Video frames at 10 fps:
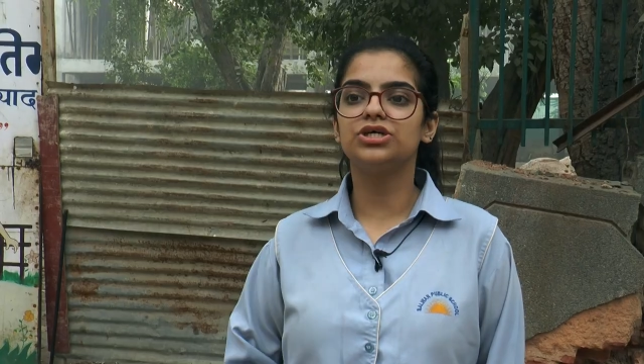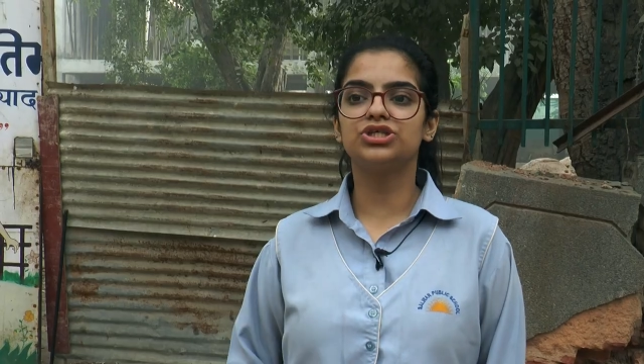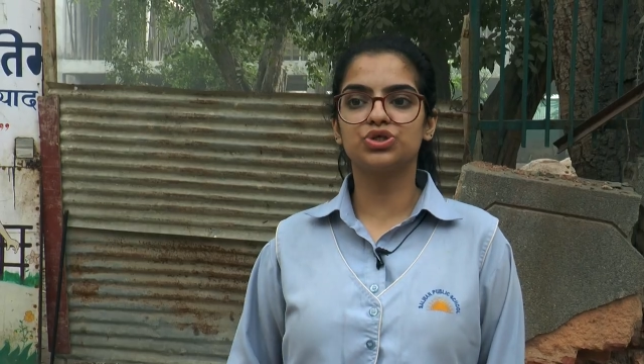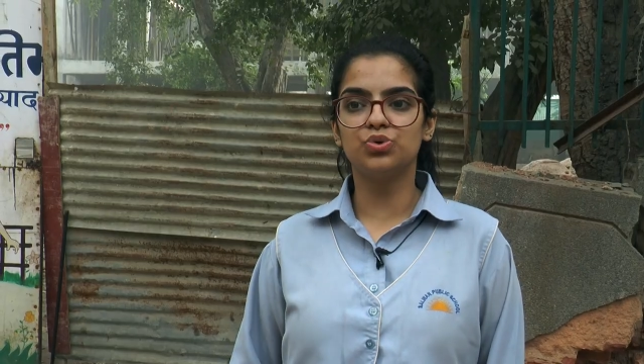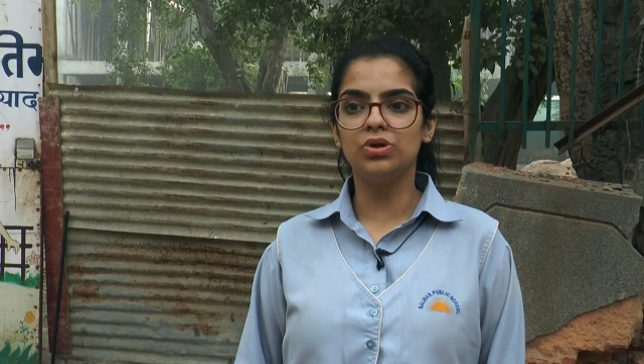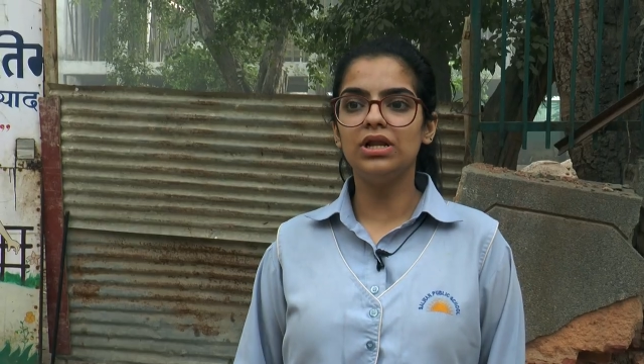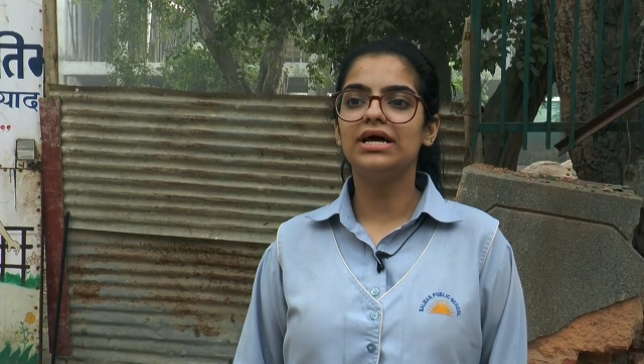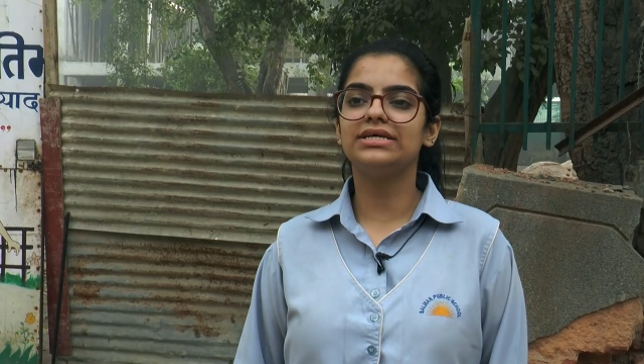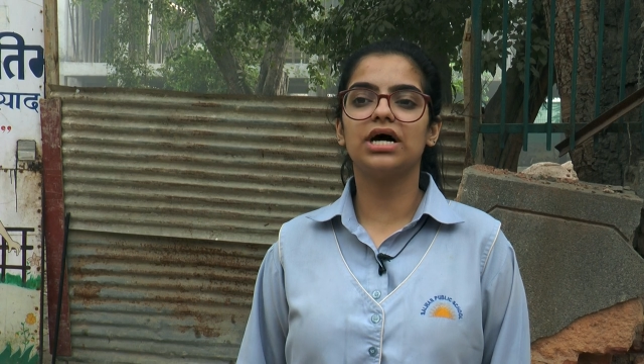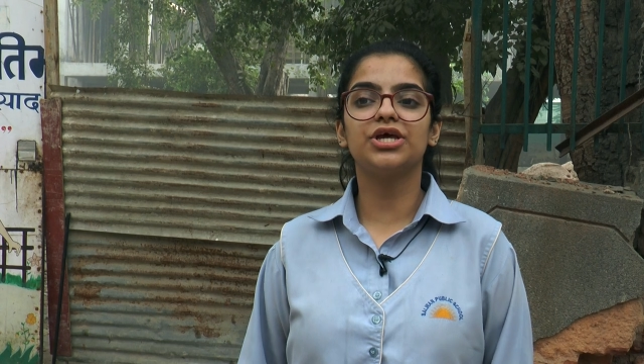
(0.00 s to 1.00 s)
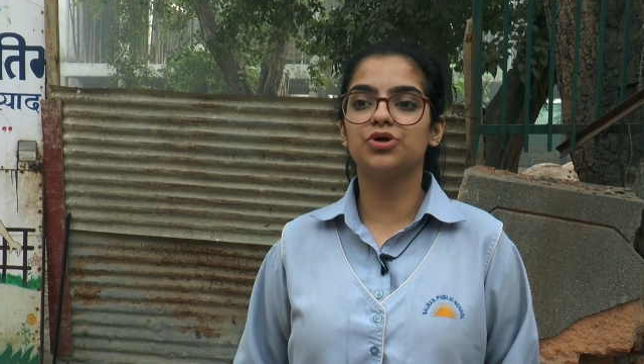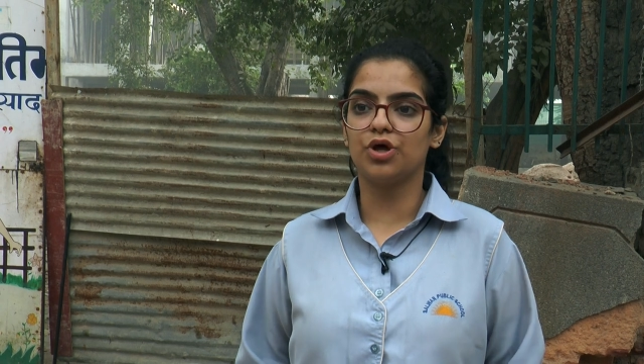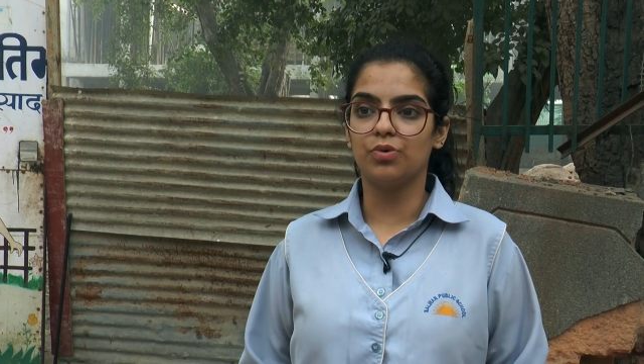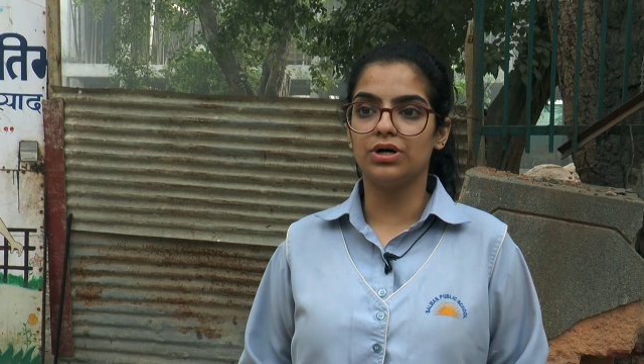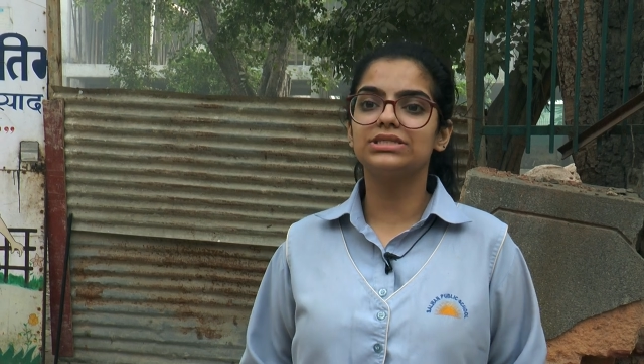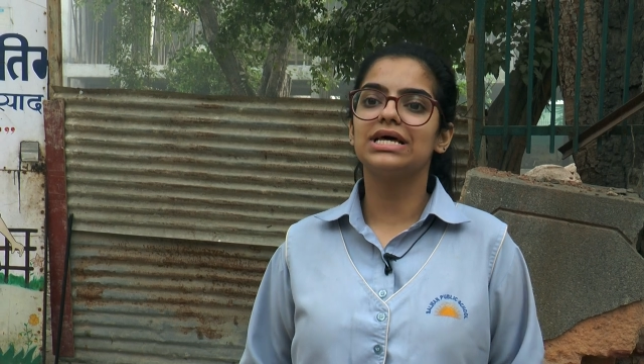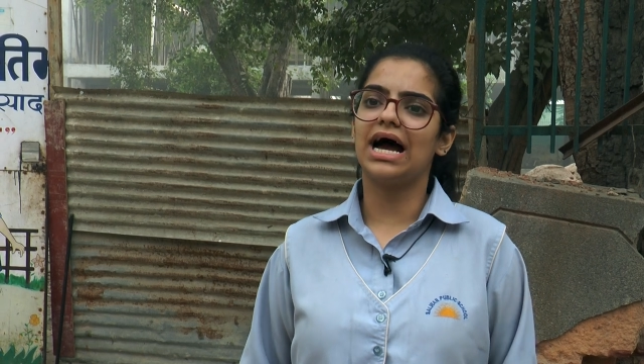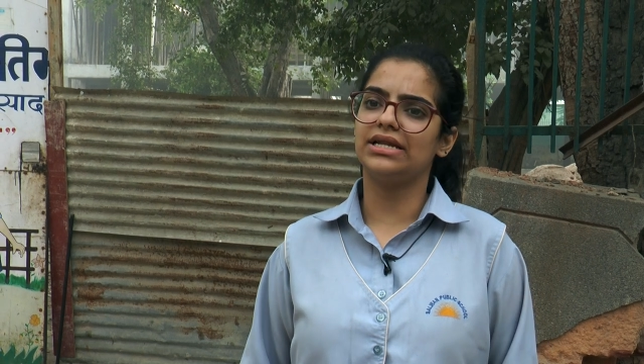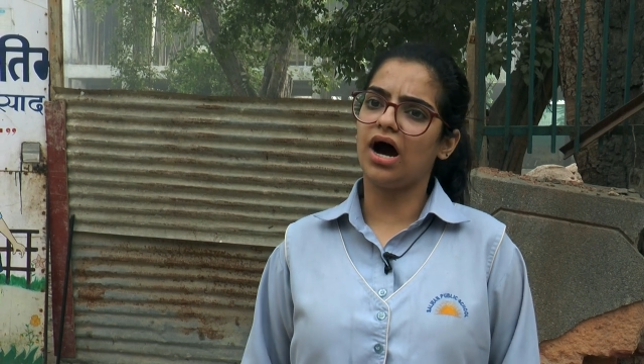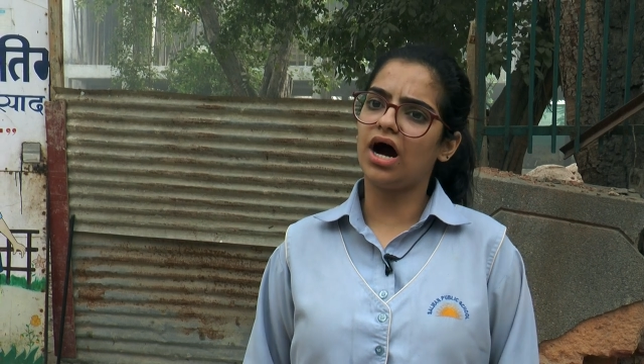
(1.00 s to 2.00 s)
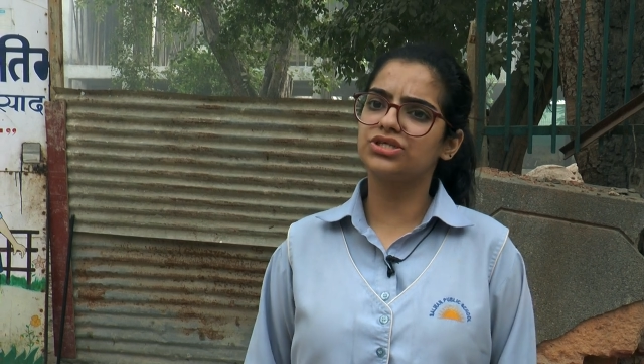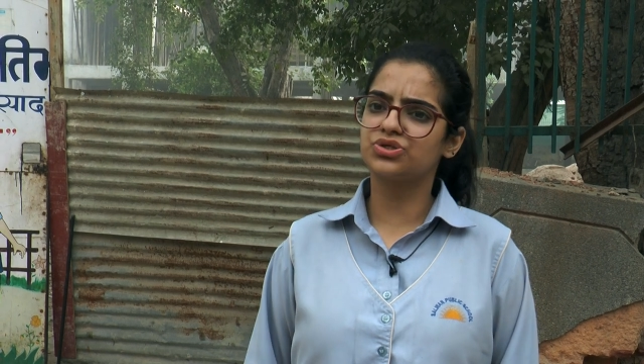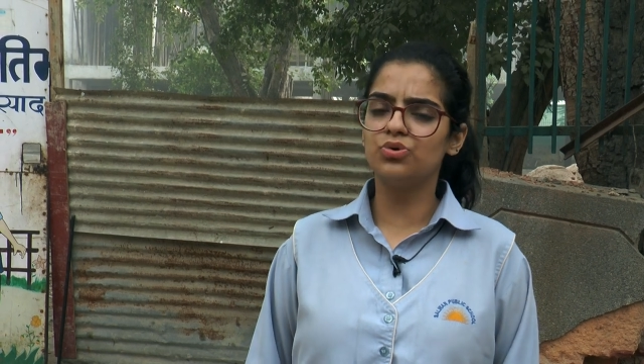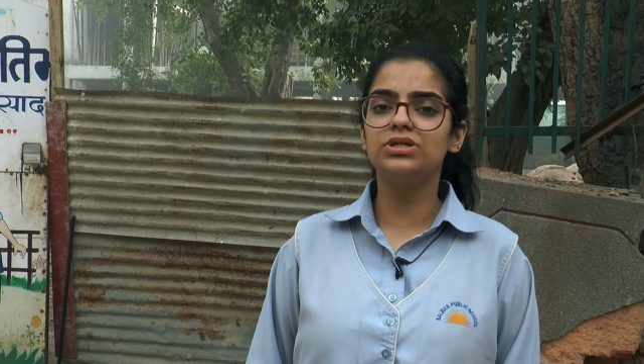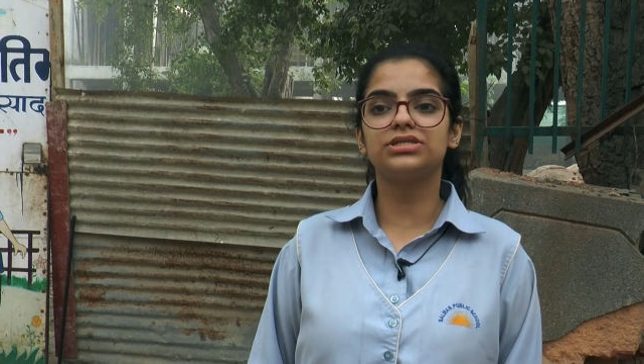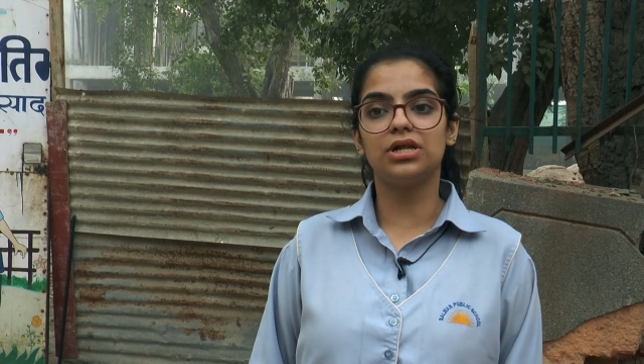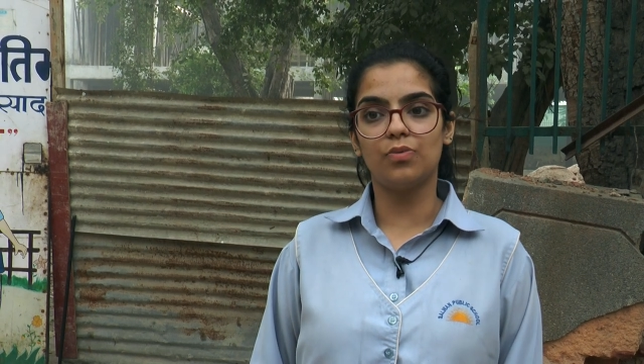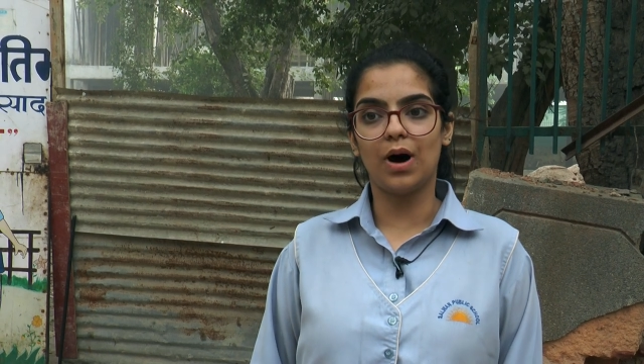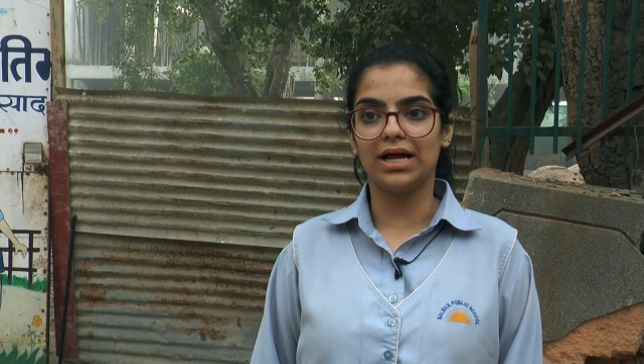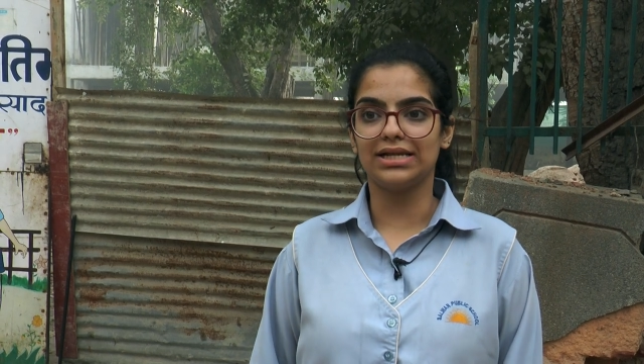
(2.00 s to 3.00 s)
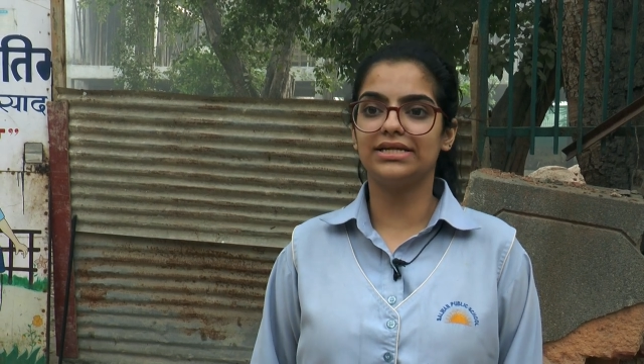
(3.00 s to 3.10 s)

the school is our universe, and our school Salwan,